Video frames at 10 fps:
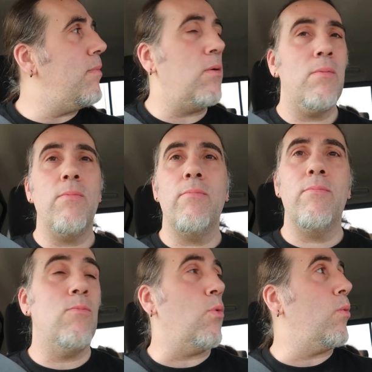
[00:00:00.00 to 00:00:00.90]
but
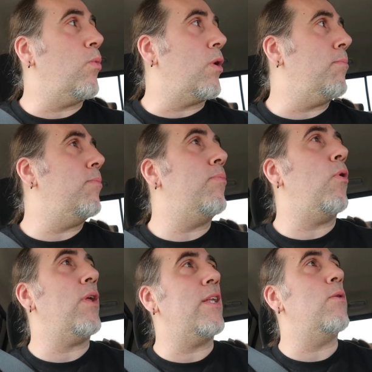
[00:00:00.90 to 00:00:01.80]
we're, we're
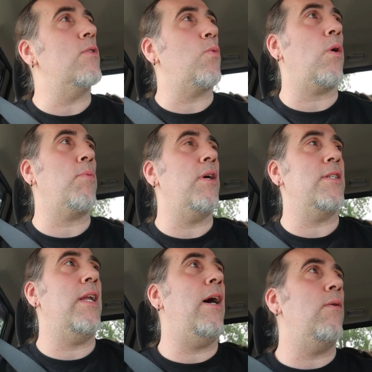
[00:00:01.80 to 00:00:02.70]
pulling into his
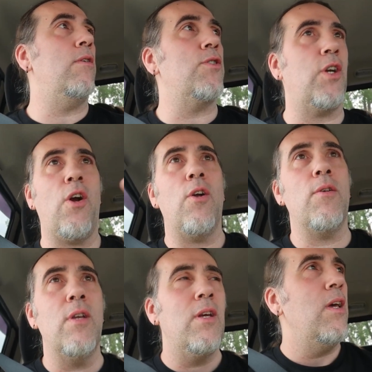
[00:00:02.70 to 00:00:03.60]
workplace now, and there's a guard